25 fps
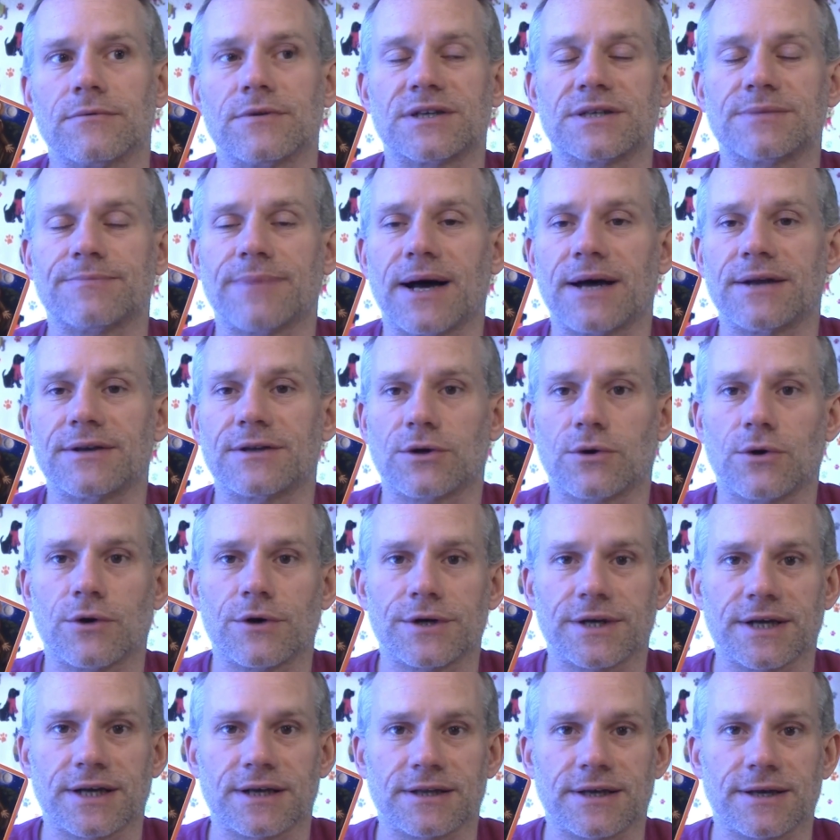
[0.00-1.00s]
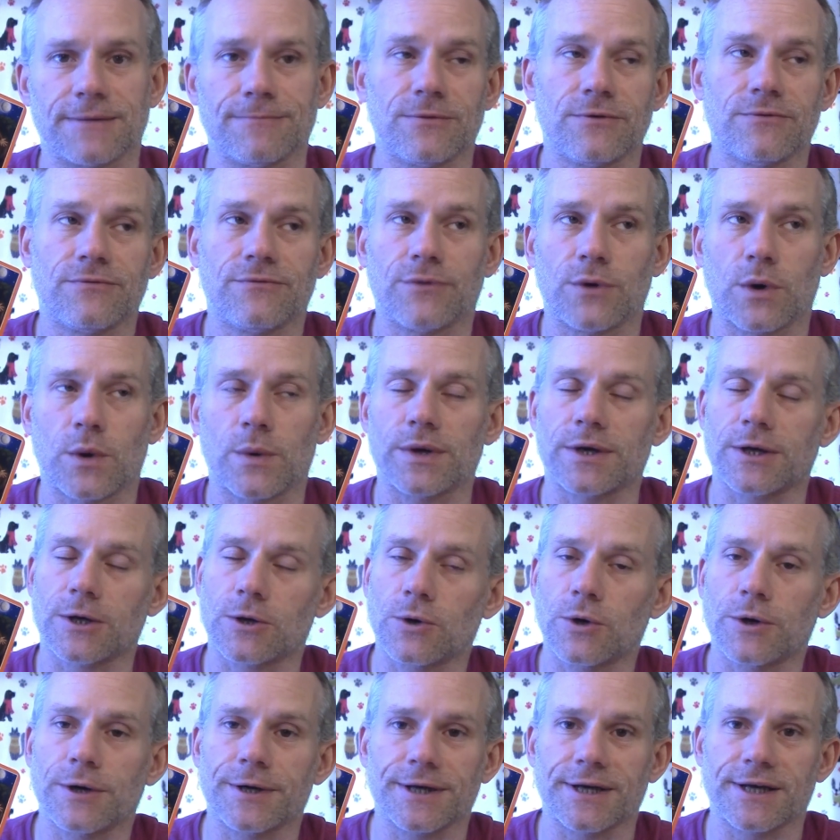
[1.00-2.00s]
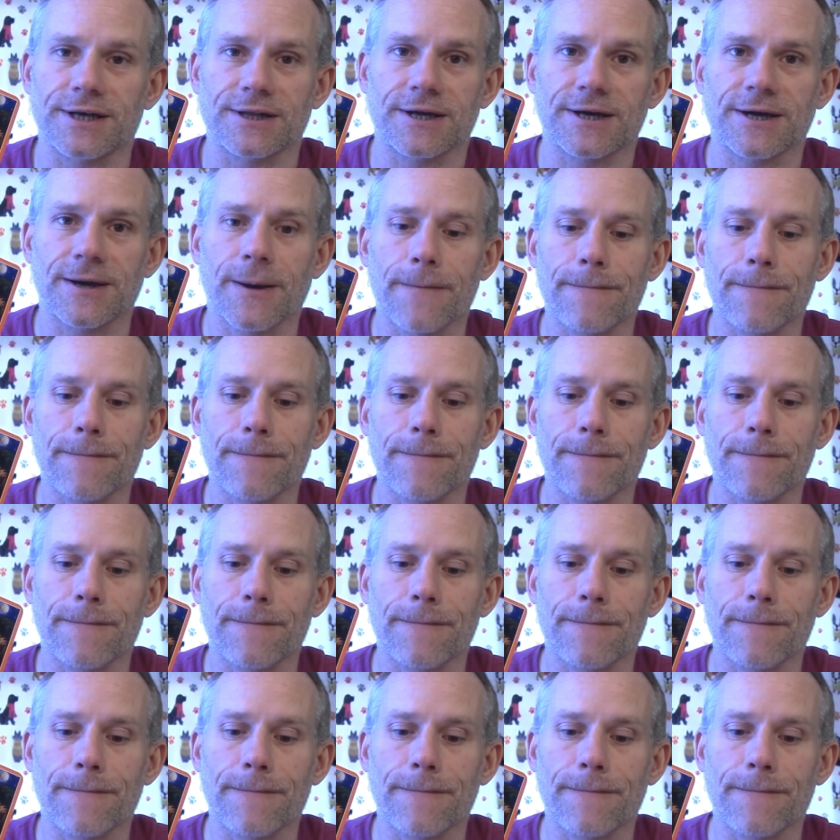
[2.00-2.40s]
respond accordingly. Move forward accordingly.